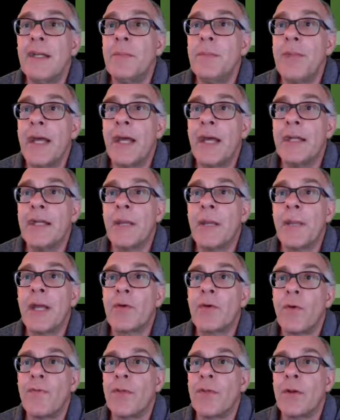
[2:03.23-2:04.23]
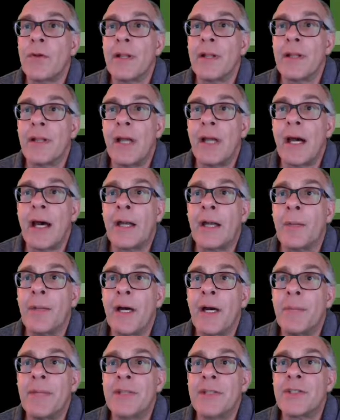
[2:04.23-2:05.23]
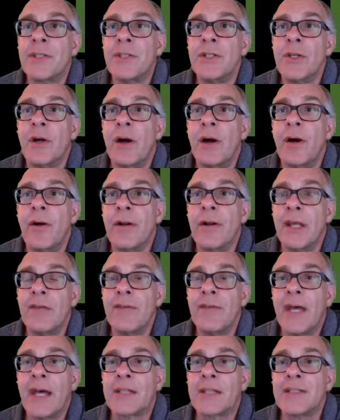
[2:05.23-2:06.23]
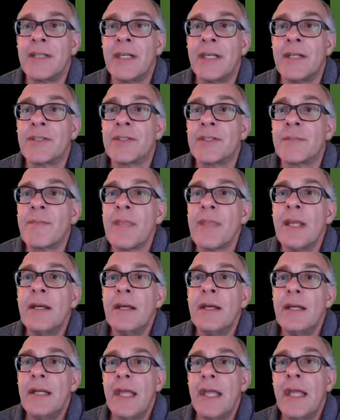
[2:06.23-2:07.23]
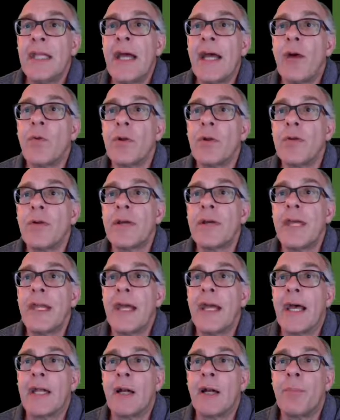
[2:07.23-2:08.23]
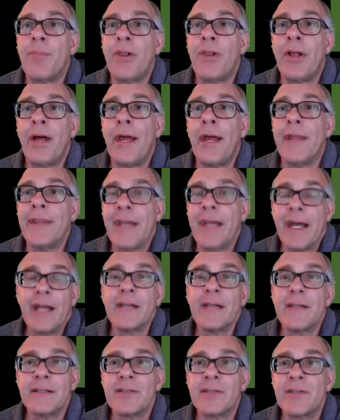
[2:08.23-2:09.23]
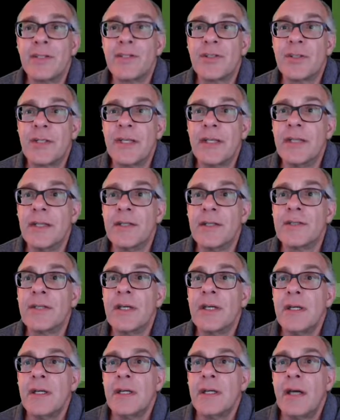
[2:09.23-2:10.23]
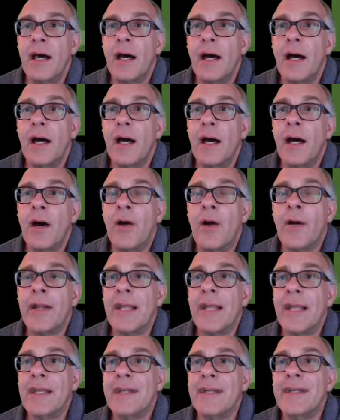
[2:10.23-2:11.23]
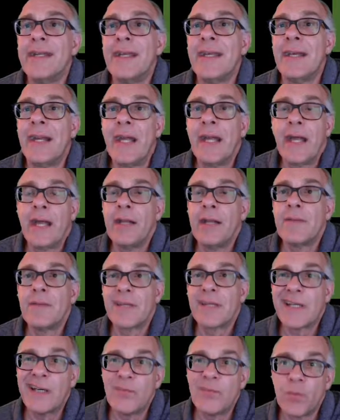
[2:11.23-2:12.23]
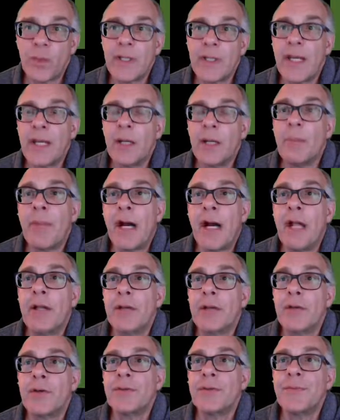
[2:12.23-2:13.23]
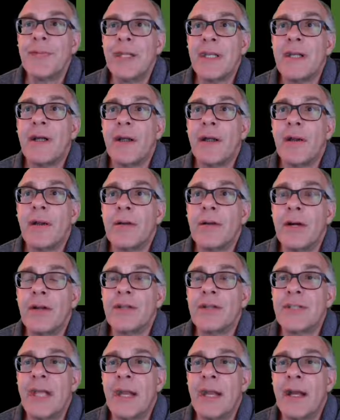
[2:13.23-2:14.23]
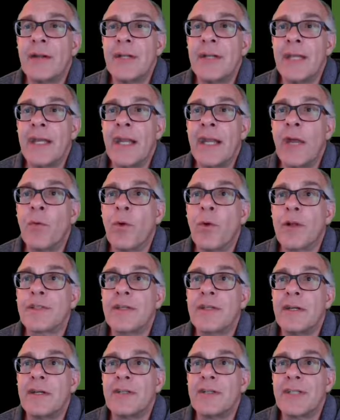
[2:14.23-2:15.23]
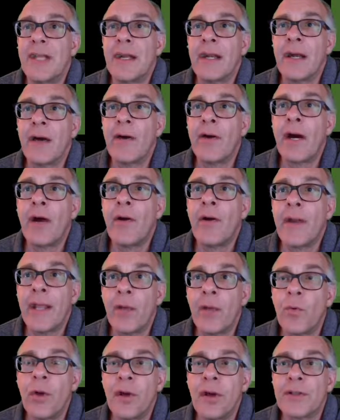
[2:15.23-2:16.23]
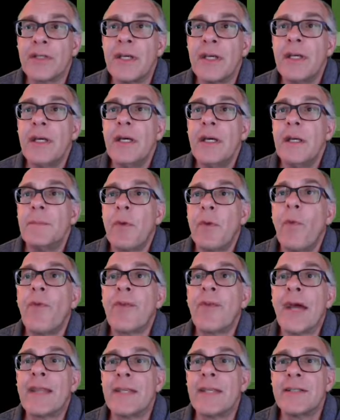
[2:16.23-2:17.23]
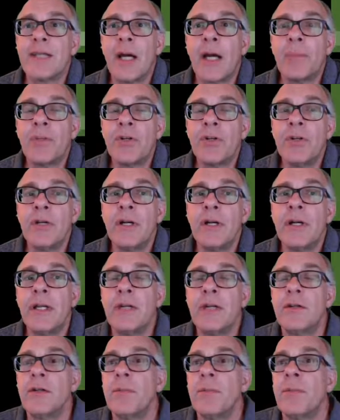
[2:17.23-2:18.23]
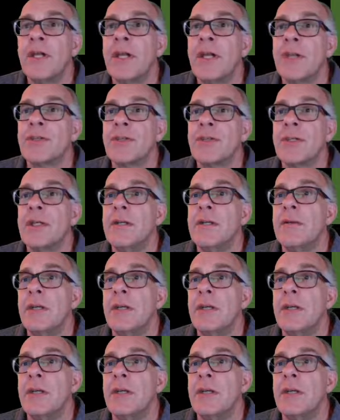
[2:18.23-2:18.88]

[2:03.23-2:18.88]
pandemic, we've learned a lot about messenger RNA vaccines. And now we're looking at applying that, essentially this RNA and DNA kind of related molecules. We need to understand how DNA works to understand how RNA works. But we've got this opportunity to potentially,